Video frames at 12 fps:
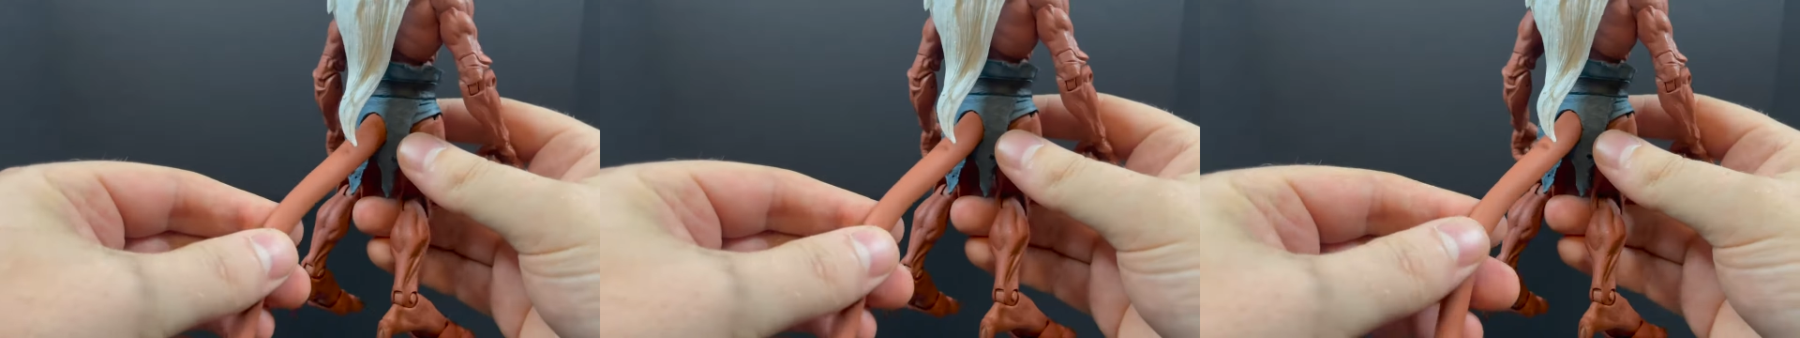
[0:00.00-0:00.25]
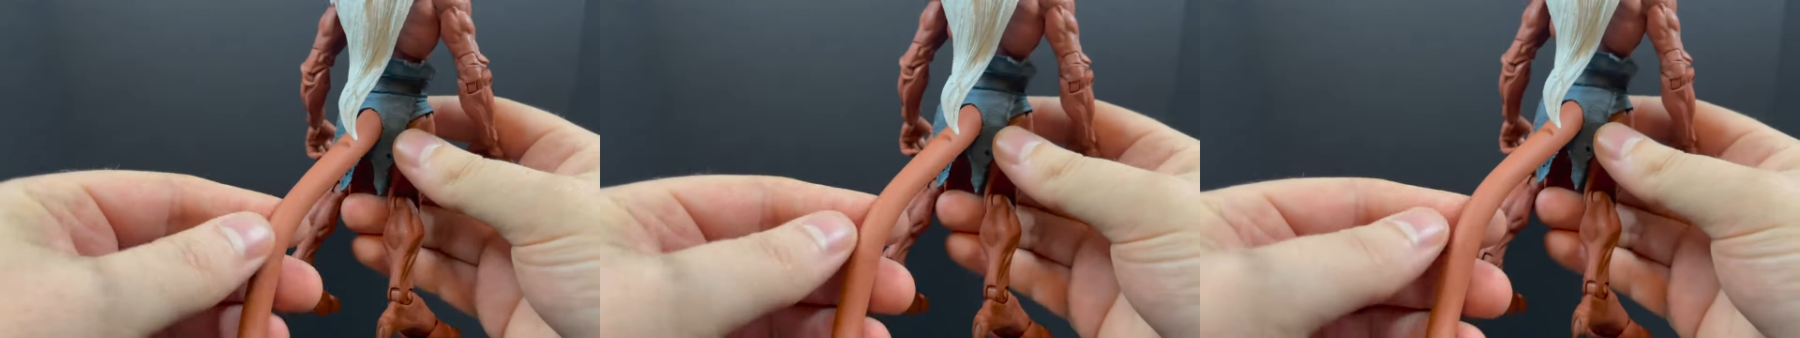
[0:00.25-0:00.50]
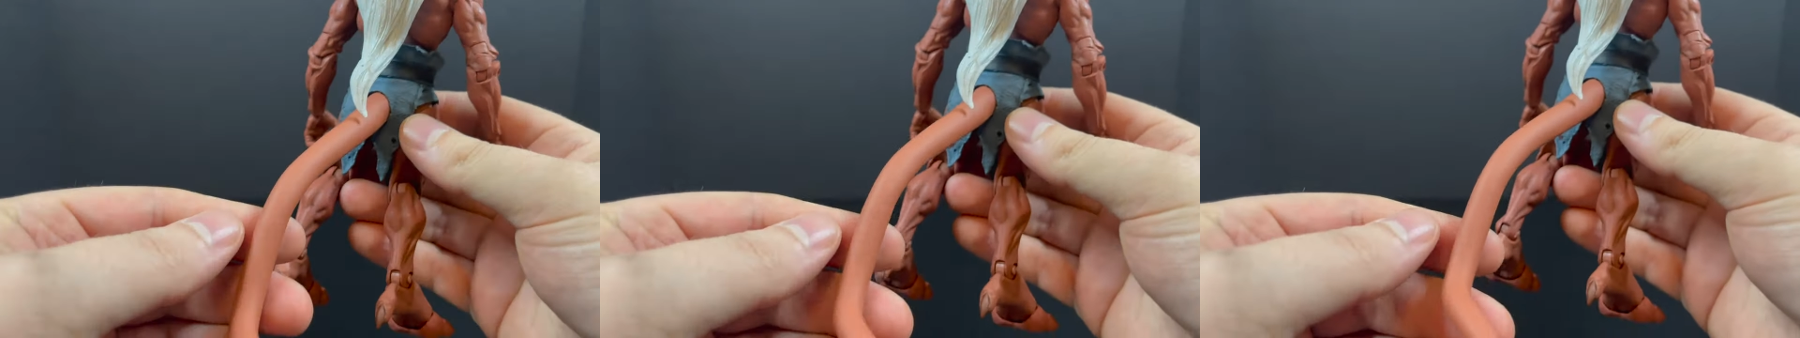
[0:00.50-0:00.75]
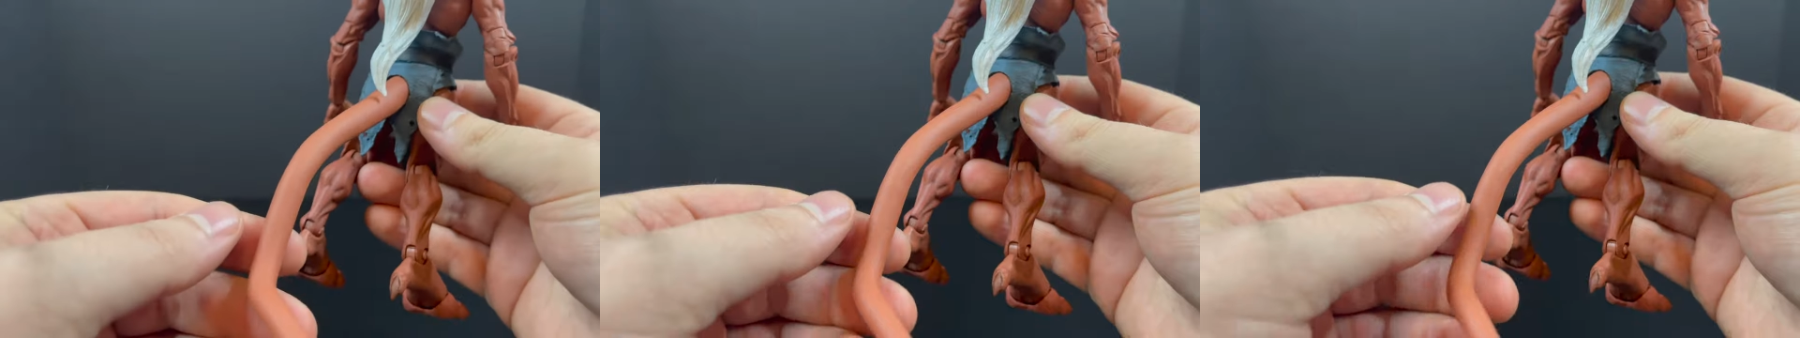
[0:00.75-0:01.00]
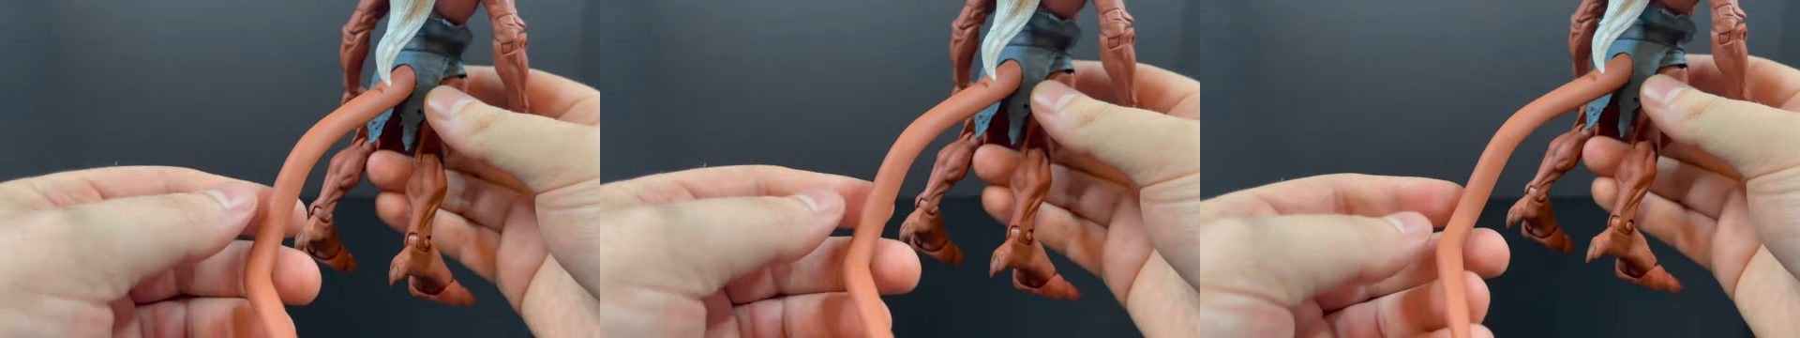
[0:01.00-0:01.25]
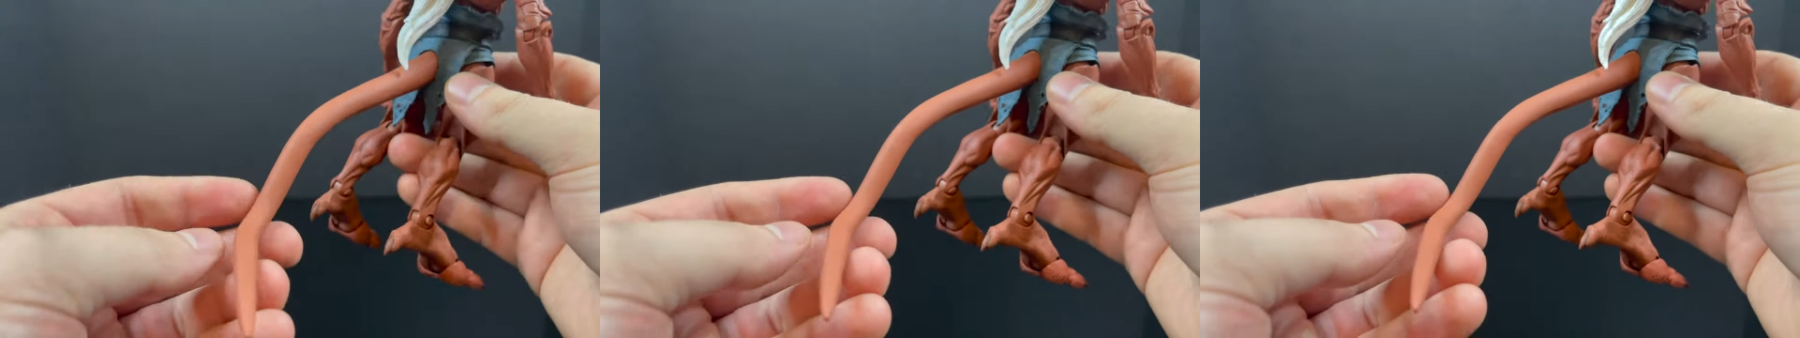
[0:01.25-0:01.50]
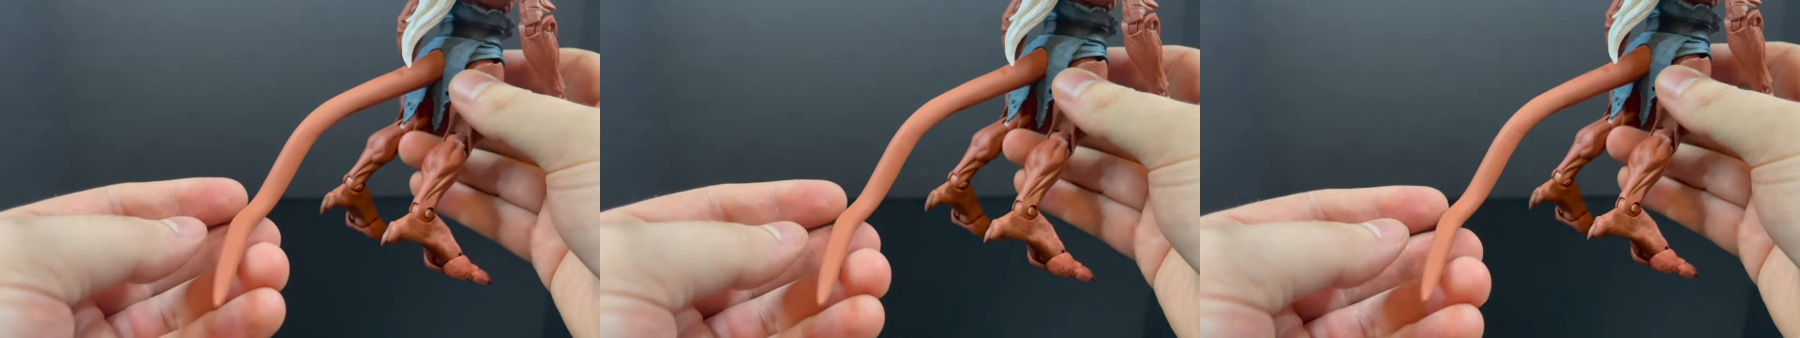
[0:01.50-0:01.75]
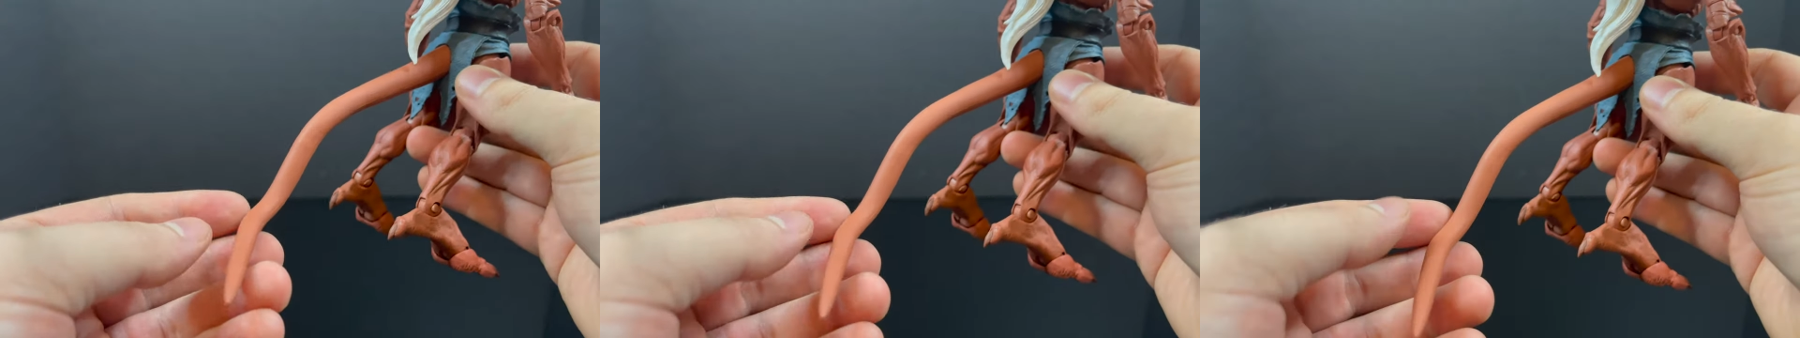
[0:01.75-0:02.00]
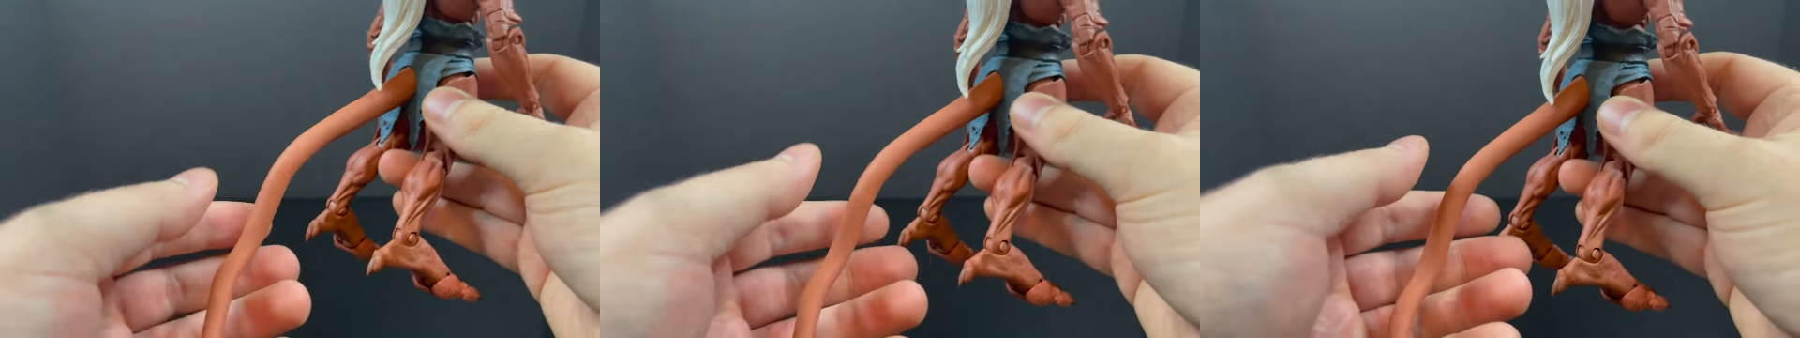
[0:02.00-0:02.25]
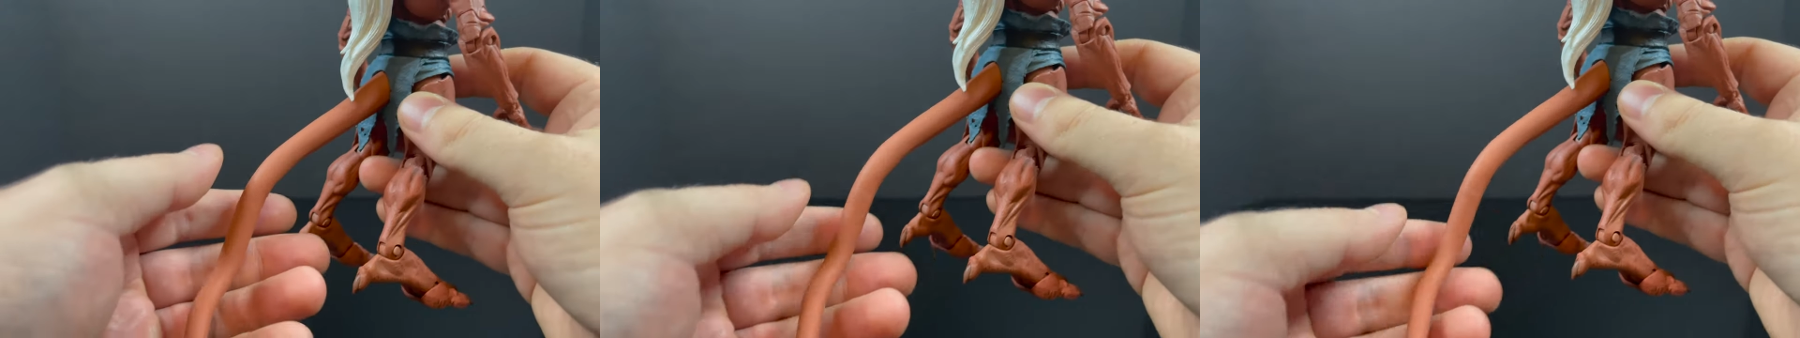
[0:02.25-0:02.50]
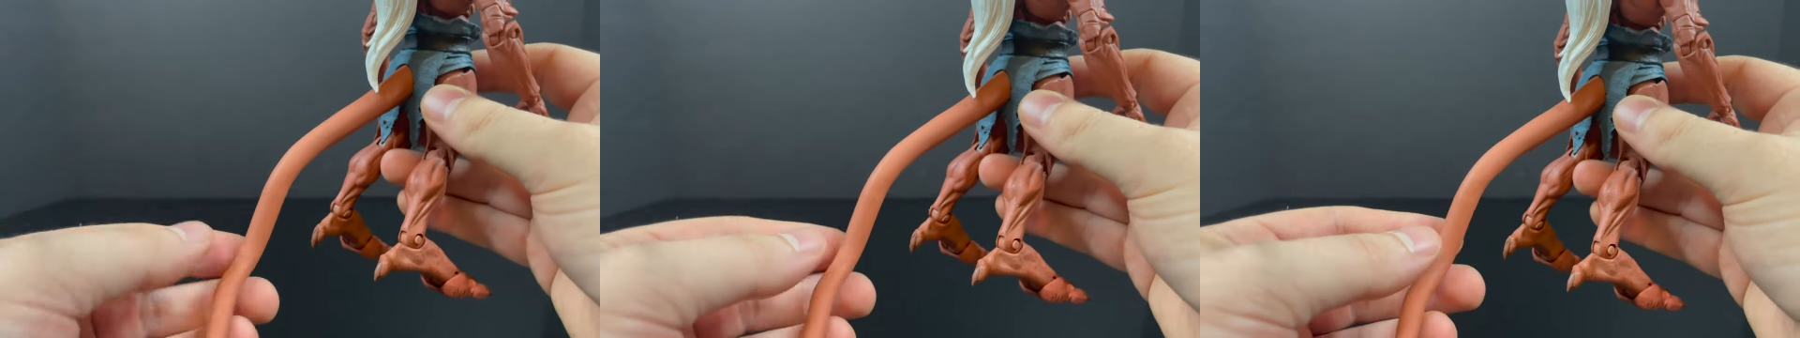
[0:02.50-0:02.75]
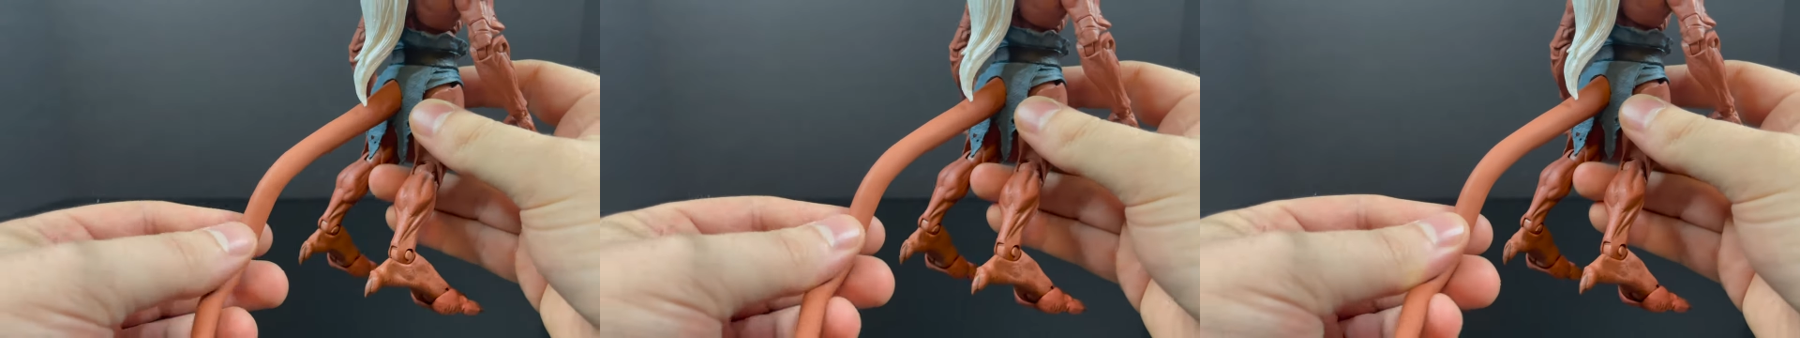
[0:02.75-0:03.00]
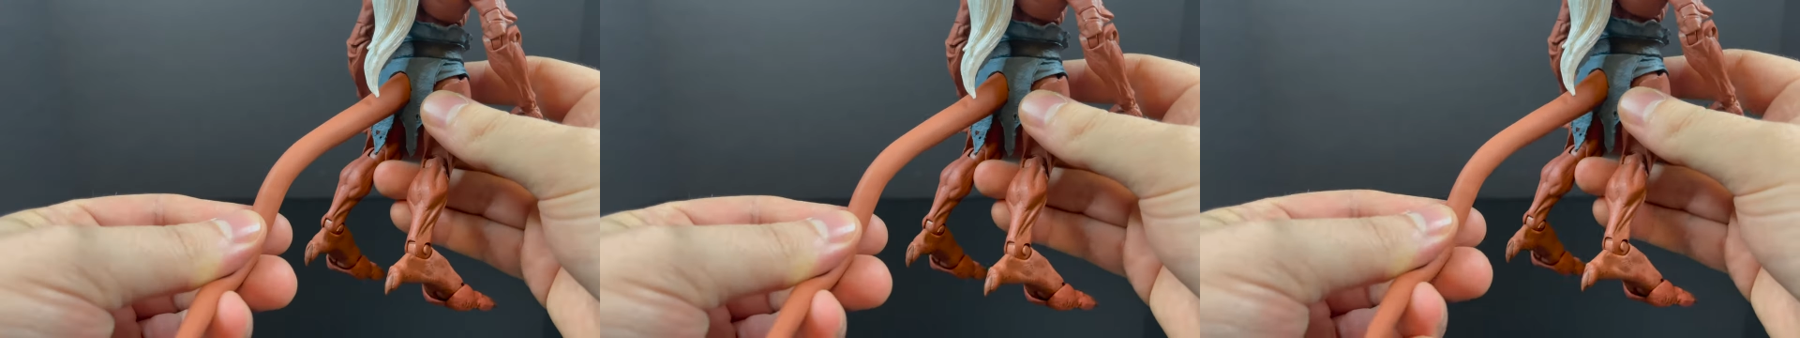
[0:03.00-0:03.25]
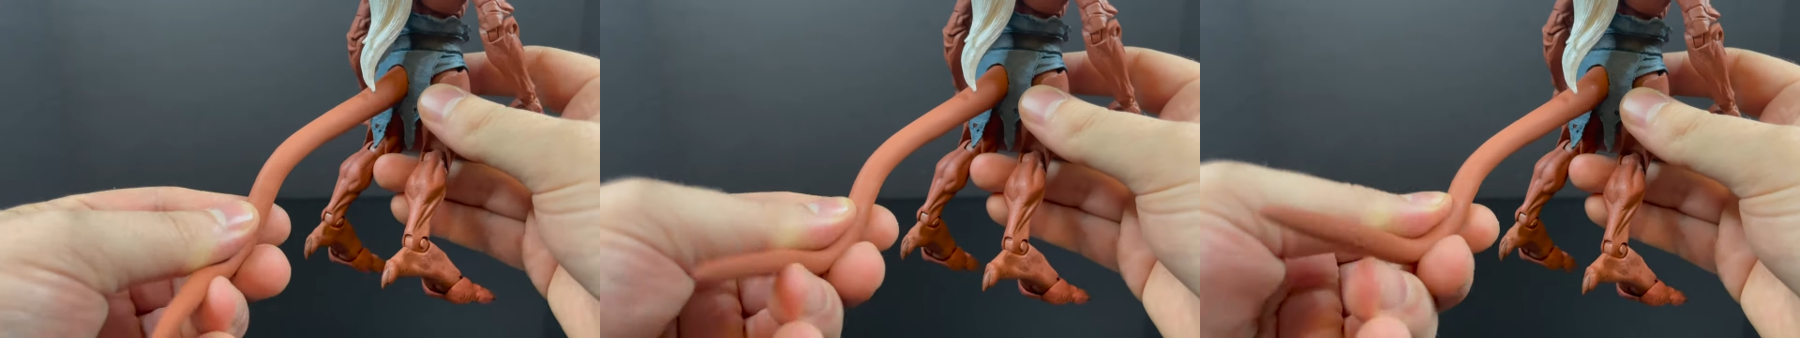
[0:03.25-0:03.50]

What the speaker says: [unreadable: no face in view]